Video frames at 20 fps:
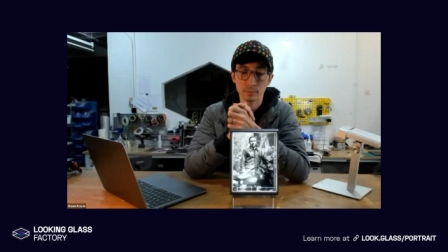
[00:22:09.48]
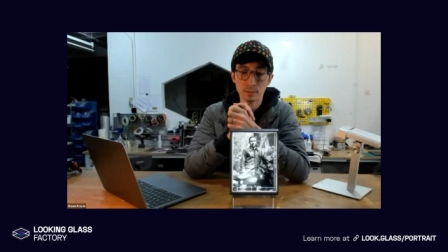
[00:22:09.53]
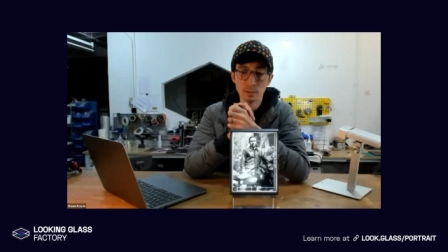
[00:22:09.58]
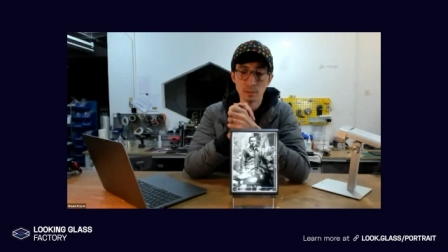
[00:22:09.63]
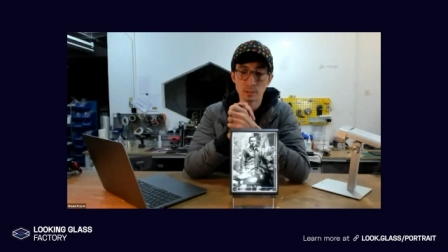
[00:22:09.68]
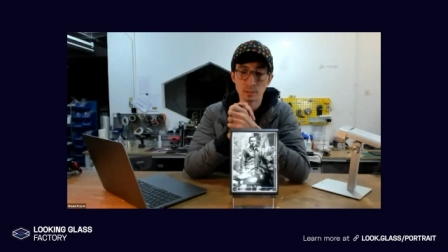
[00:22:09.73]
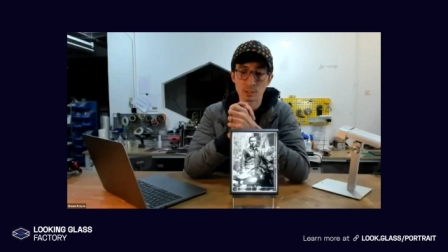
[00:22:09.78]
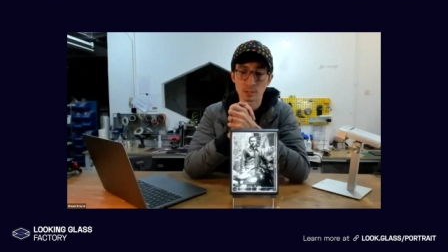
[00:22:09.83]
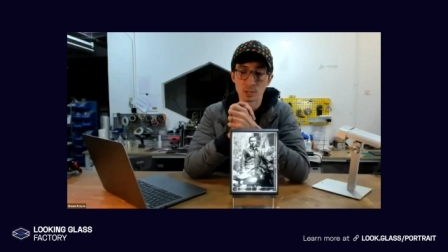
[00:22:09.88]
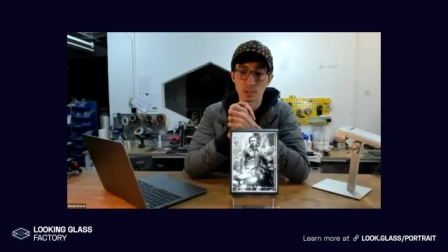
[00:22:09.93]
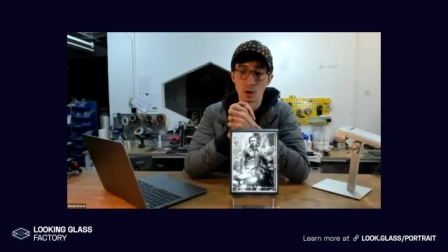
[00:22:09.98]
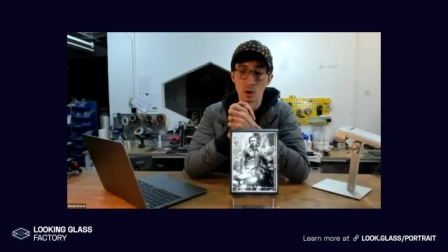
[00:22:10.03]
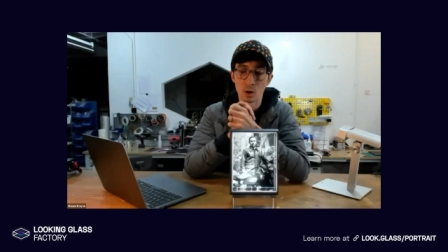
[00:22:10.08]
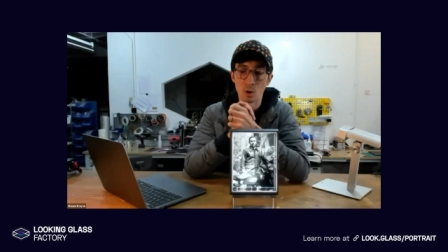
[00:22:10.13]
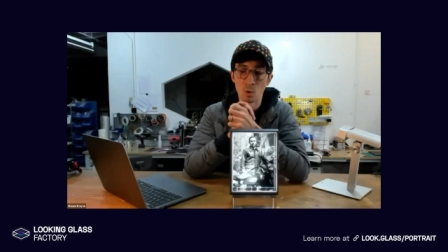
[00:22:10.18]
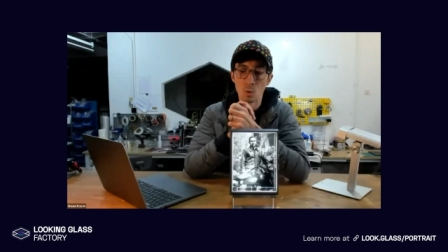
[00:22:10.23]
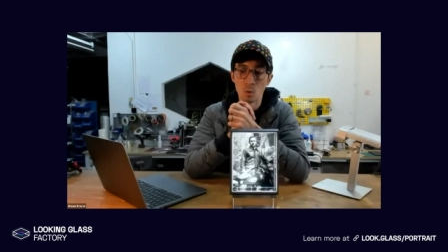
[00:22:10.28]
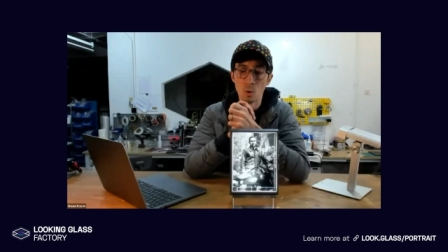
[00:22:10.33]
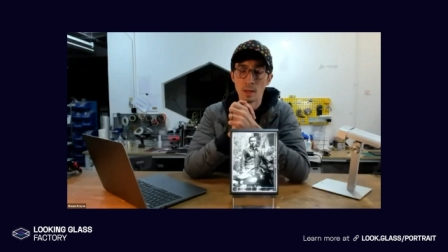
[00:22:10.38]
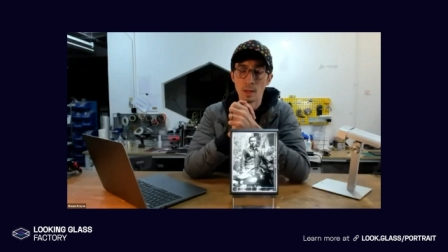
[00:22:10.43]

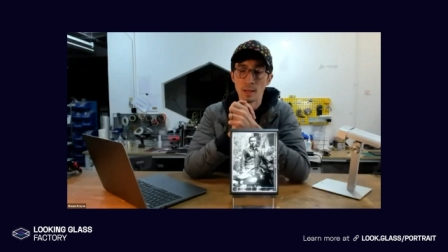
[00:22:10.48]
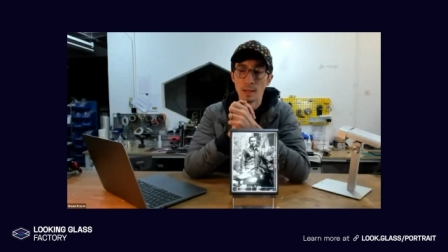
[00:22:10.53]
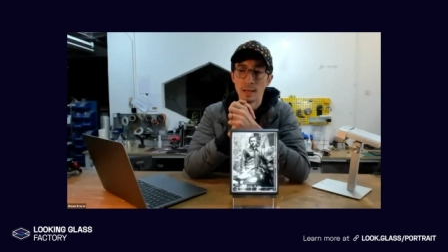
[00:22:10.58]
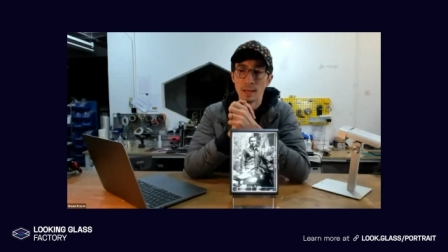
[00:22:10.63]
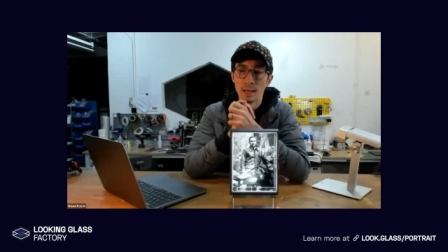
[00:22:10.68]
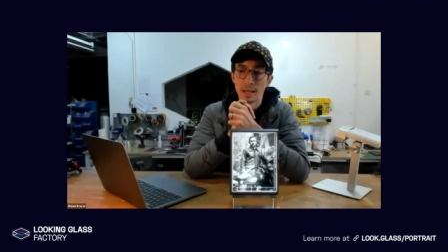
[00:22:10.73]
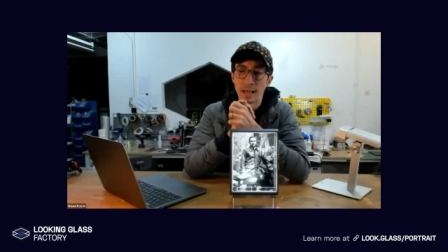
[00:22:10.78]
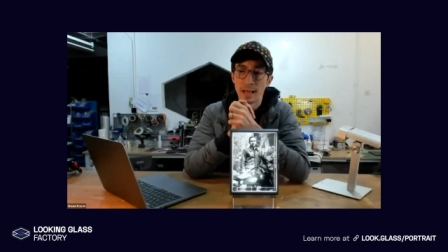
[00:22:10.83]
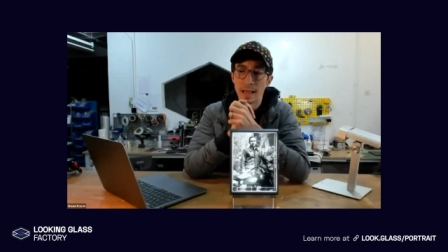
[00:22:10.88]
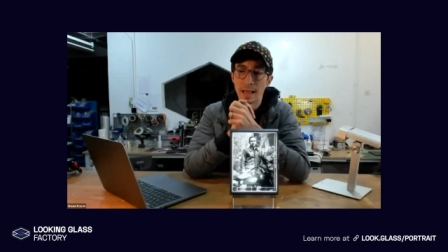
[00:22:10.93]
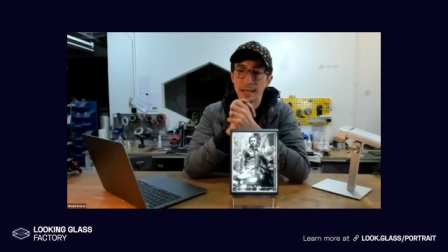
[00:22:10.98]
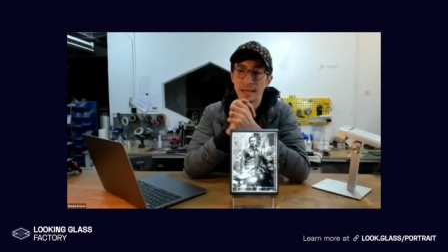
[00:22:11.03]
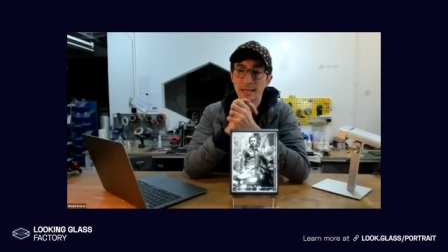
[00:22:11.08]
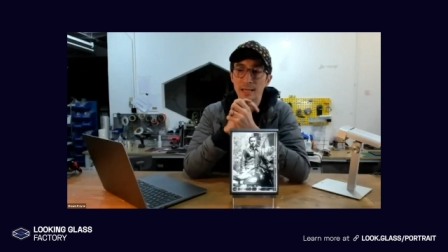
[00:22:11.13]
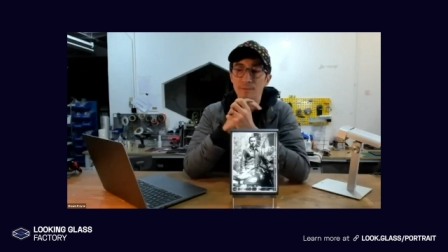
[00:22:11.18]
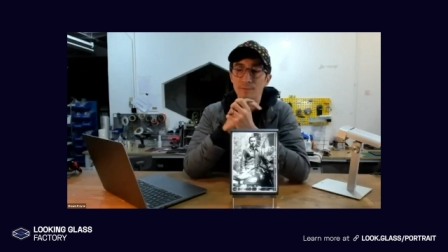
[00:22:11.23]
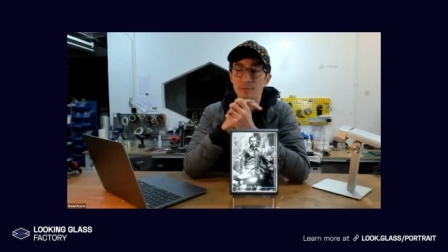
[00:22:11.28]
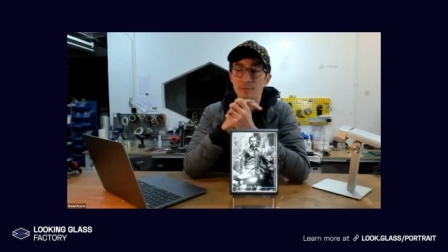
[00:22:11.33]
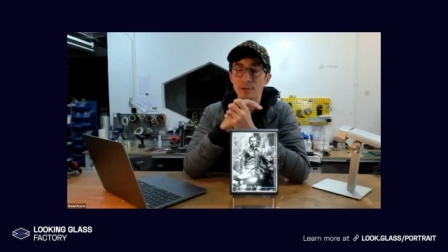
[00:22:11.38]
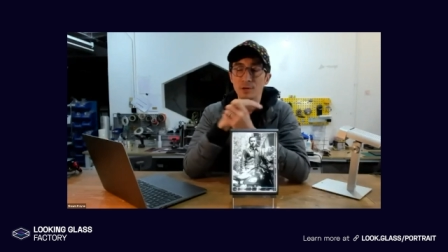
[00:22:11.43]
So any
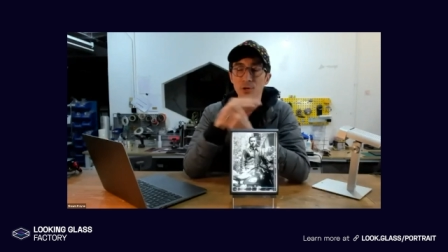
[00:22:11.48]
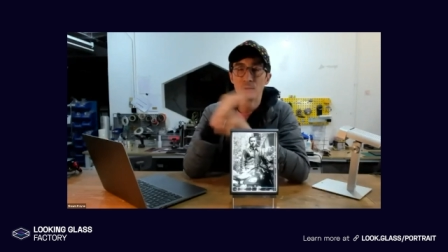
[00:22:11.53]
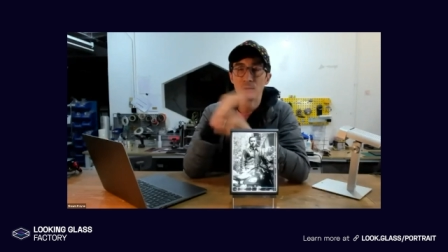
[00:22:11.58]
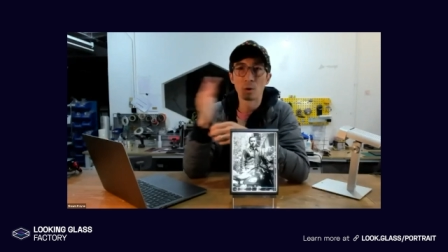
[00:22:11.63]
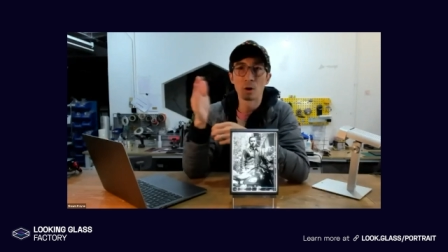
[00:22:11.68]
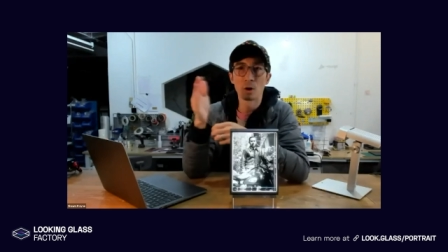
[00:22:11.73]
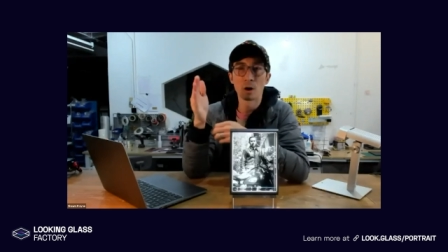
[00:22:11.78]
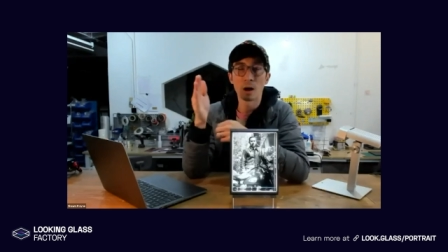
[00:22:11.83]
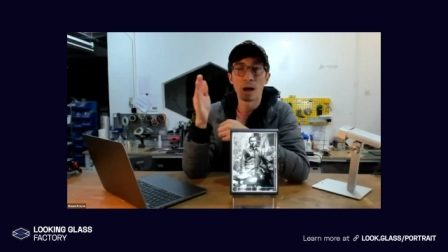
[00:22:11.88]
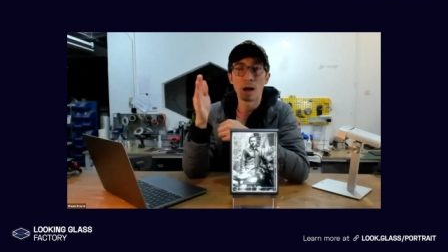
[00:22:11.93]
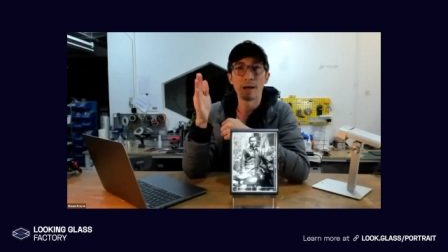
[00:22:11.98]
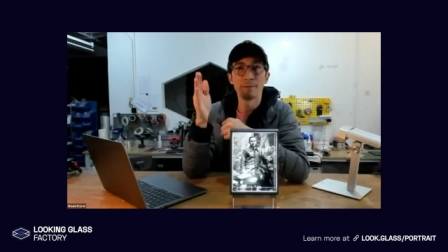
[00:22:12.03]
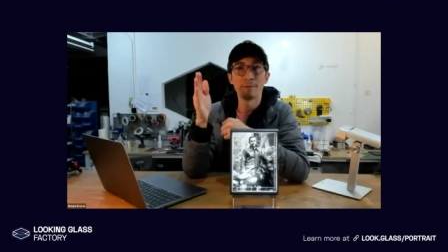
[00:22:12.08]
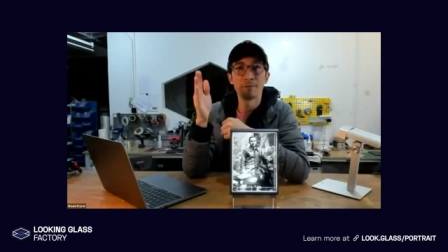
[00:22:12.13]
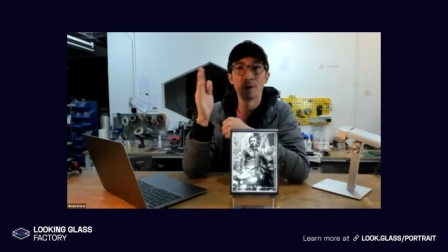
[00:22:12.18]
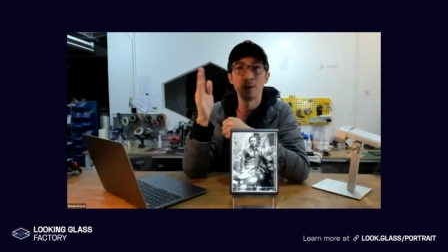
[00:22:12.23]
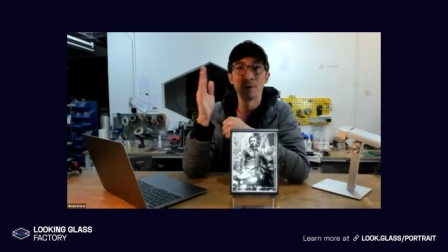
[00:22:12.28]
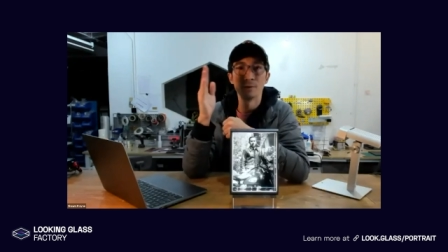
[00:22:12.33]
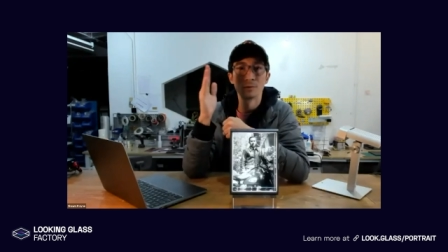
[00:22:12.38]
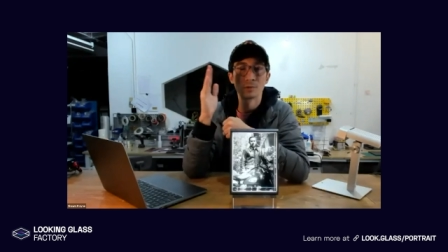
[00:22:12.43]
of the newer
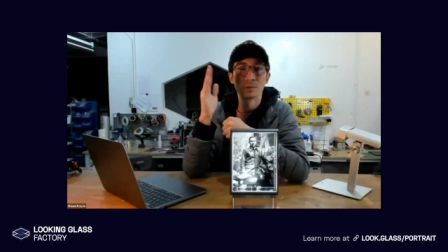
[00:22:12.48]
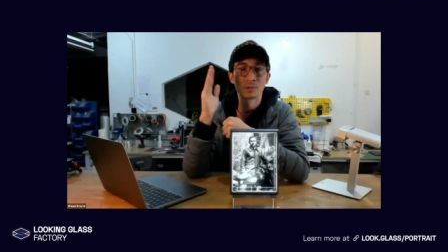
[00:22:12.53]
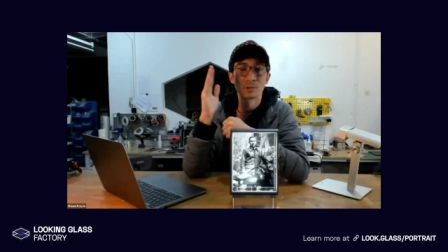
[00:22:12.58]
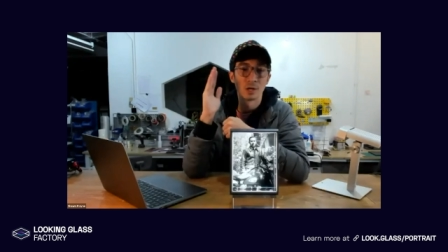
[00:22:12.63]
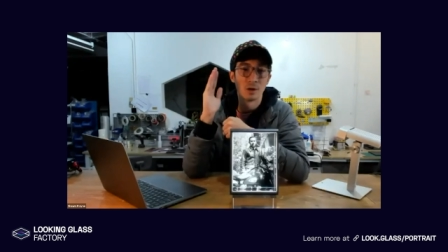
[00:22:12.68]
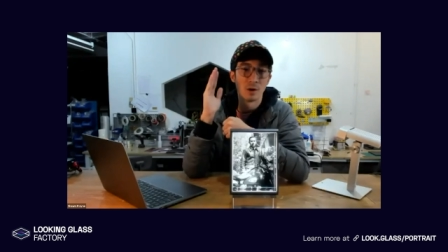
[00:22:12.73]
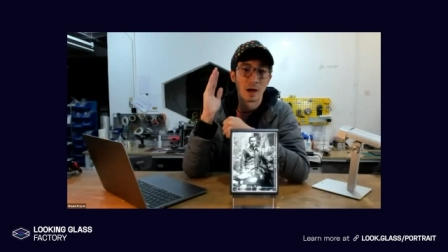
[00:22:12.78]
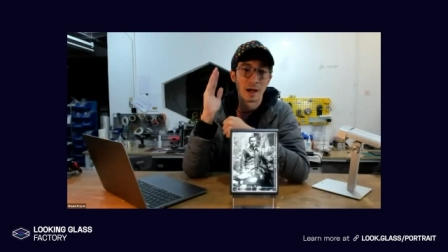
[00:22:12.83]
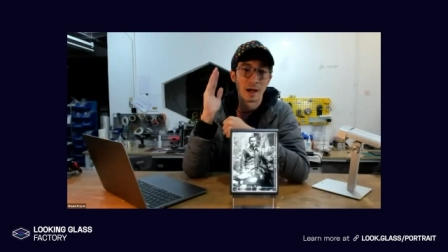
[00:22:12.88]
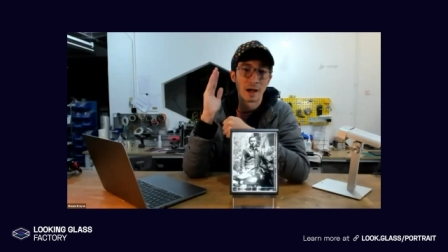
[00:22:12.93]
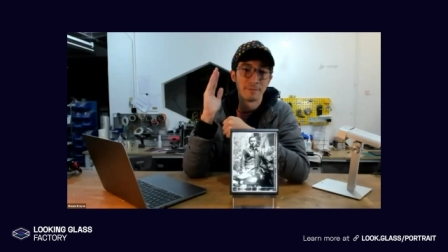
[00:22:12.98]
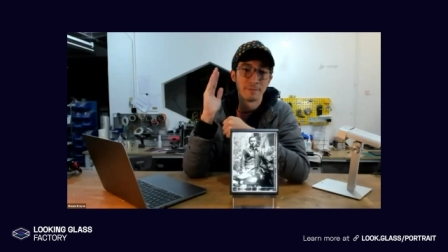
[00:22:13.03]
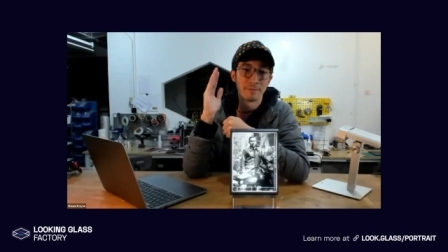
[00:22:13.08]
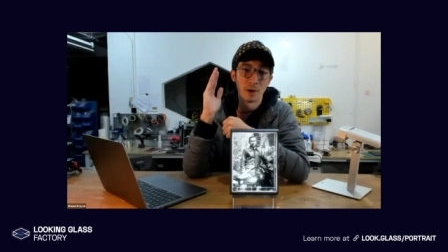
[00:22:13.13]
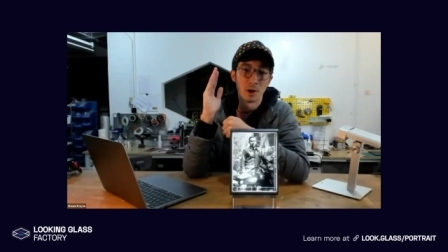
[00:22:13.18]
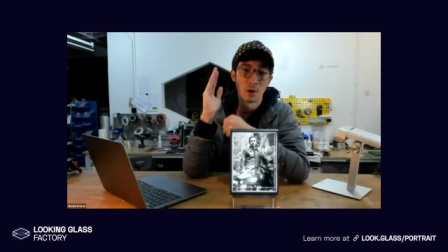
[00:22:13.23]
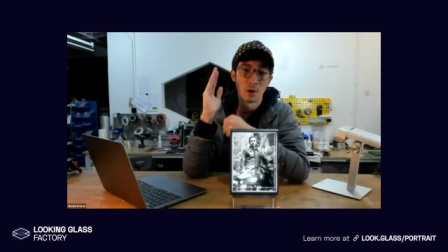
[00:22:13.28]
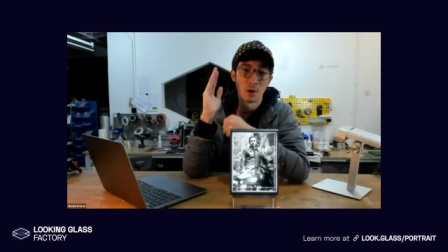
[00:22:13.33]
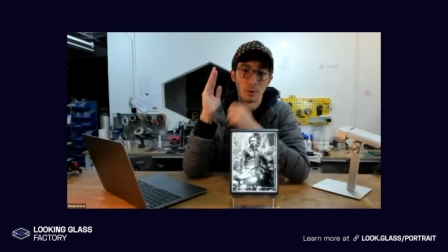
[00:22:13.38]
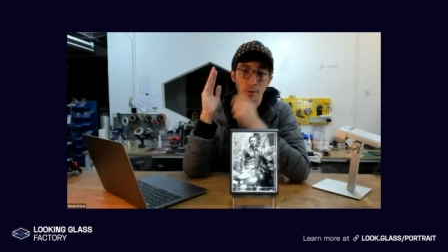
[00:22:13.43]
iPhones, so
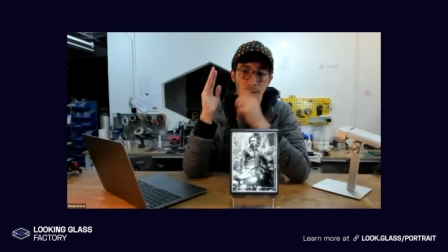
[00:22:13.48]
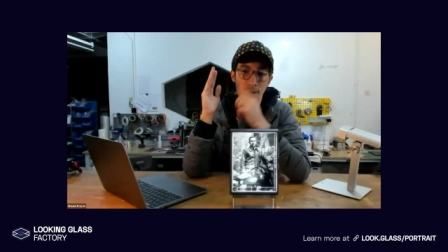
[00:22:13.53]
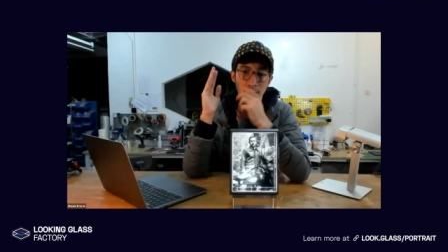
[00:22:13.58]
iPhone